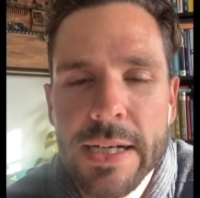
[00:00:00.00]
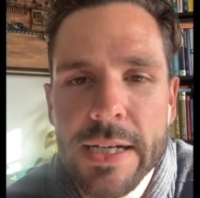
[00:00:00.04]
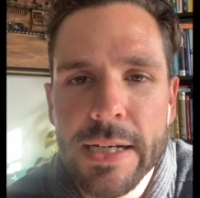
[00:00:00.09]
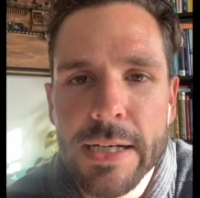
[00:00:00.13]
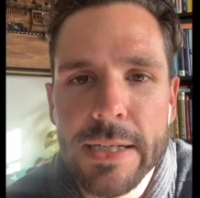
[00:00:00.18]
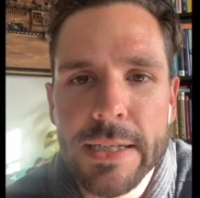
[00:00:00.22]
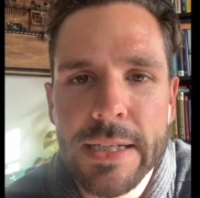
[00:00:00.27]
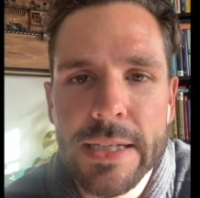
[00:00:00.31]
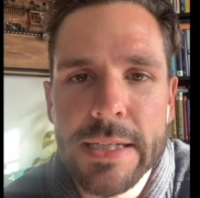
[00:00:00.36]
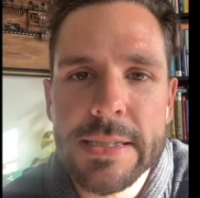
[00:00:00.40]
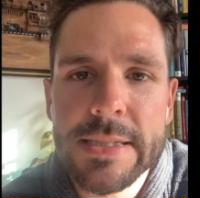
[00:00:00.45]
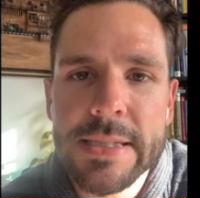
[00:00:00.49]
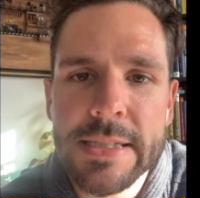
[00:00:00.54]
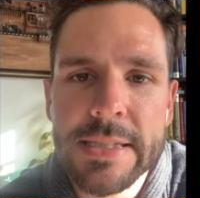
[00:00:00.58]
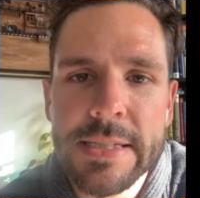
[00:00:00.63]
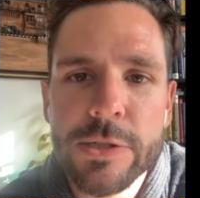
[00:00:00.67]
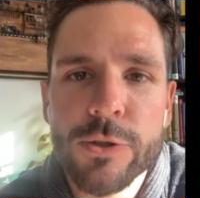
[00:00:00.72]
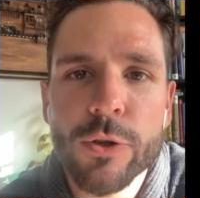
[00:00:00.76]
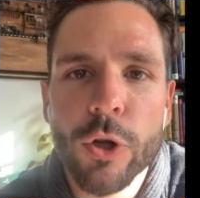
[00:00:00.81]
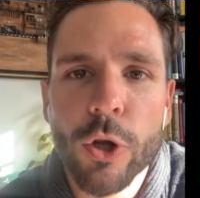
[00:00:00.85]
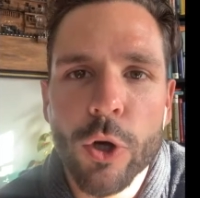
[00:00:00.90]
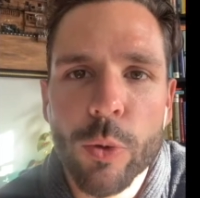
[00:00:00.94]
then it's easy
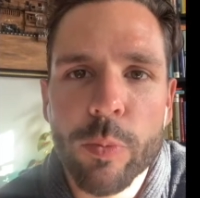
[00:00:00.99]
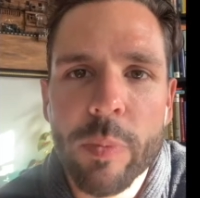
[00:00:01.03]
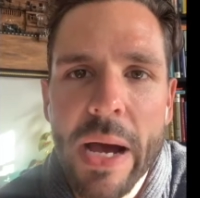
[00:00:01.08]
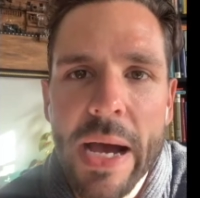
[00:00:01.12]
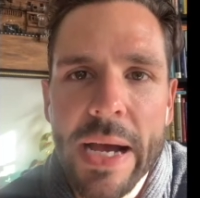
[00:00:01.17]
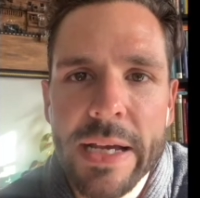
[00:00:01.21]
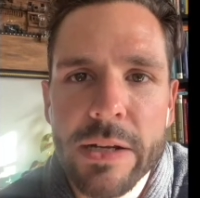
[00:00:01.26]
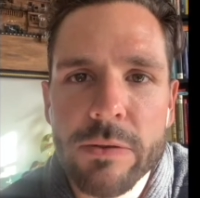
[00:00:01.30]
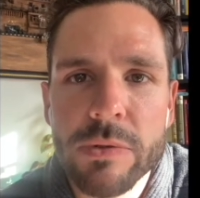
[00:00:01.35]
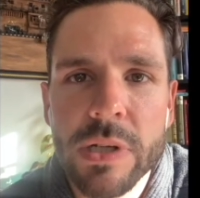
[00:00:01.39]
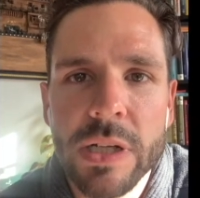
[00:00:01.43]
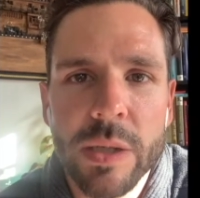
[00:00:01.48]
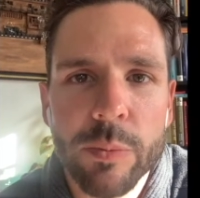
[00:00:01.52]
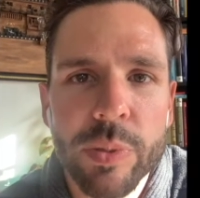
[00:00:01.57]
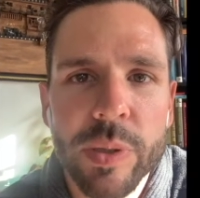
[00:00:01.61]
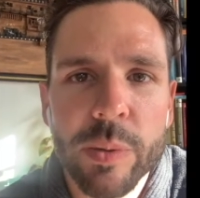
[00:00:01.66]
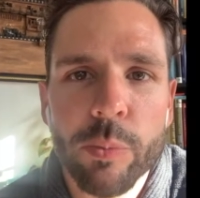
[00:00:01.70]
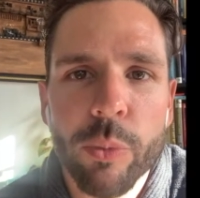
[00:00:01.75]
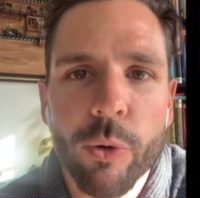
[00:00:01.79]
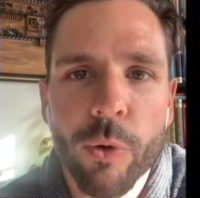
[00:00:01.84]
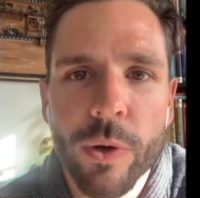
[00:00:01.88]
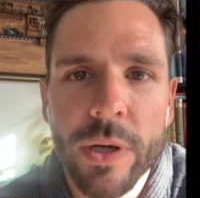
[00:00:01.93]
to look back and really
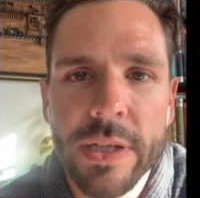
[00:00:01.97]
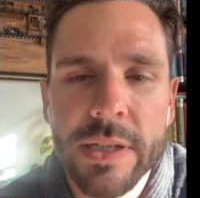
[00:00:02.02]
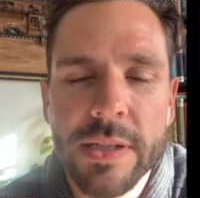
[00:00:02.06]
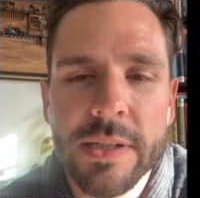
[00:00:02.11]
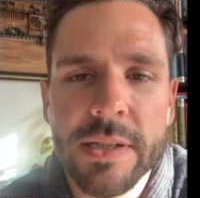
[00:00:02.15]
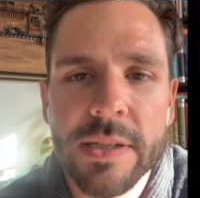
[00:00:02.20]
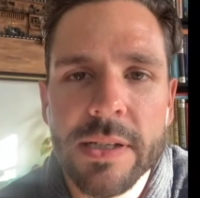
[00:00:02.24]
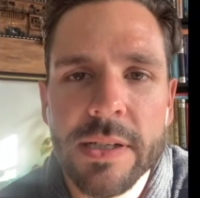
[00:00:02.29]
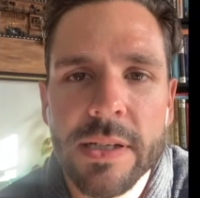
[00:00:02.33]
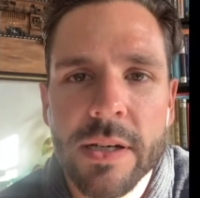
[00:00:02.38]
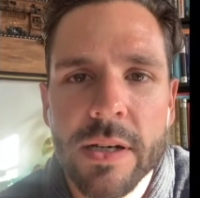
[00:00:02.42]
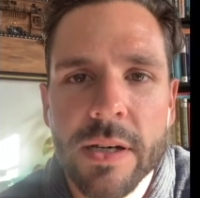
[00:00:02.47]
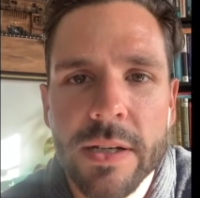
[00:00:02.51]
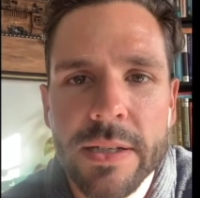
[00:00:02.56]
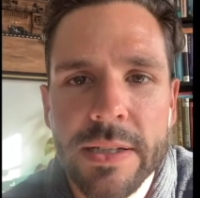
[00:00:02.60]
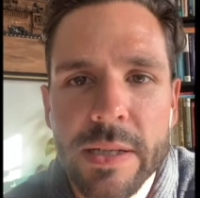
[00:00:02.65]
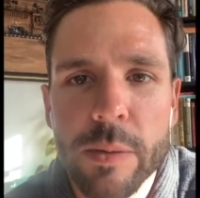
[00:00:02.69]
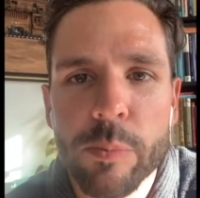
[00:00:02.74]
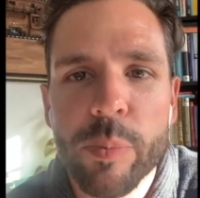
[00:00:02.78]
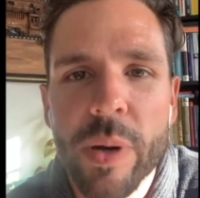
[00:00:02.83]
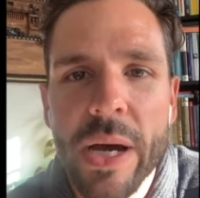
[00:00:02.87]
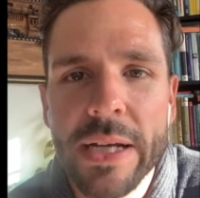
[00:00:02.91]
pinpoint
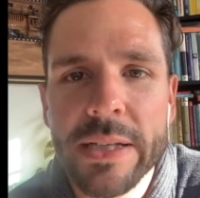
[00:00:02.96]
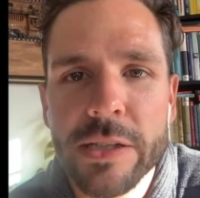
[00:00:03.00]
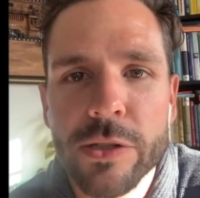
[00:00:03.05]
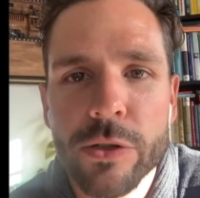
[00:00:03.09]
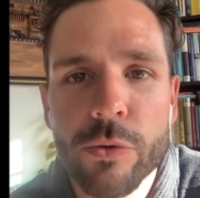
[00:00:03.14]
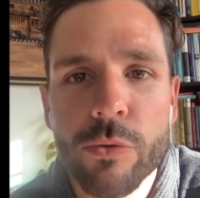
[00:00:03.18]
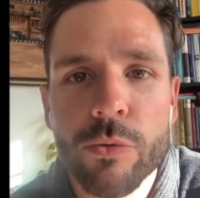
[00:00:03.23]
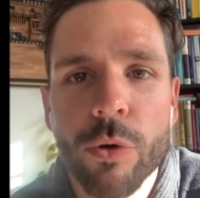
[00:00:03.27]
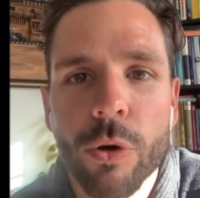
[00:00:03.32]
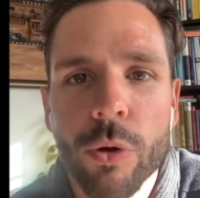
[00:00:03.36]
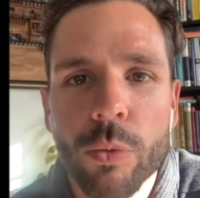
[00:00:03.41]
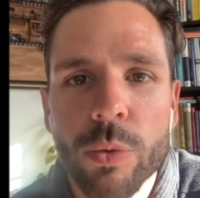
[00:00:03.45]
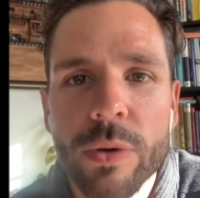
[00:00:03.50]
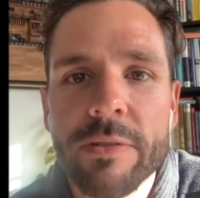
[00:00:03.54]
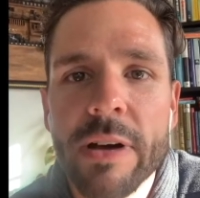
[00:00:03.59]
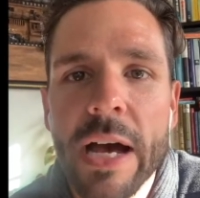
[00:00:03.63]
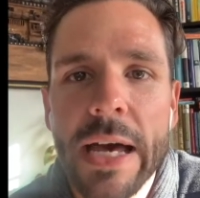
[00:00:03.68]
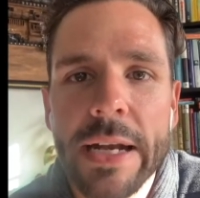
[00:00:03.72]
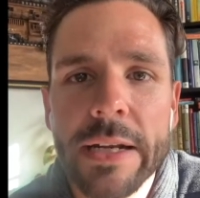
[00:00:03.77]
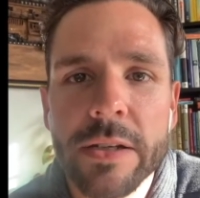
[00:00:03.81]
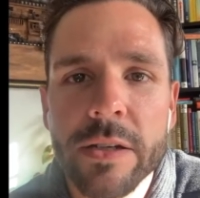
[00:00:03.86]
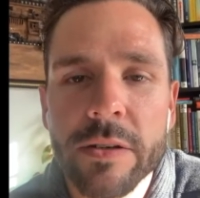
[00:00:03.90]
the impact and the role we've
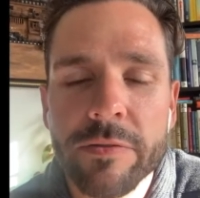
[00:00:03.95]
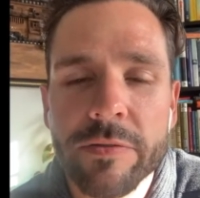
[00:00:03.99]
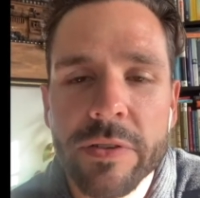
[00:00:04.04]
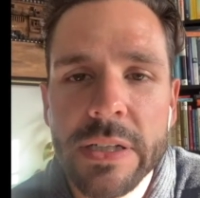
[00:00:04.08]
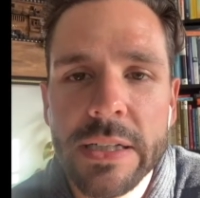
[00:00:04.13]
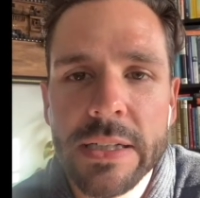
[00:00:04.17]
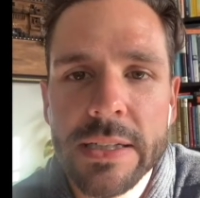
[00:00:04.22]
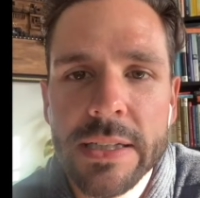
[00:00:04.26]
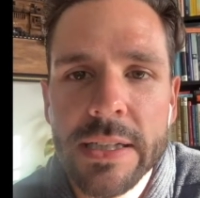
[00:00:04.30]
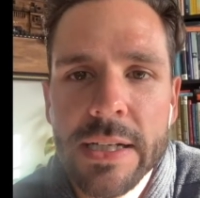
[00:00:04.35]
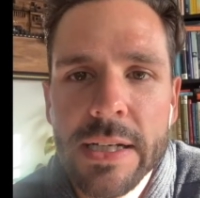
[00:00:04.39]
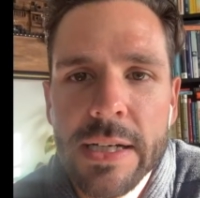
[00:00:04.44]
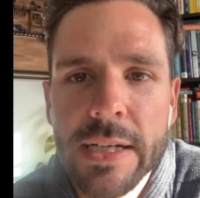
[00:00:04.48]
had in the field.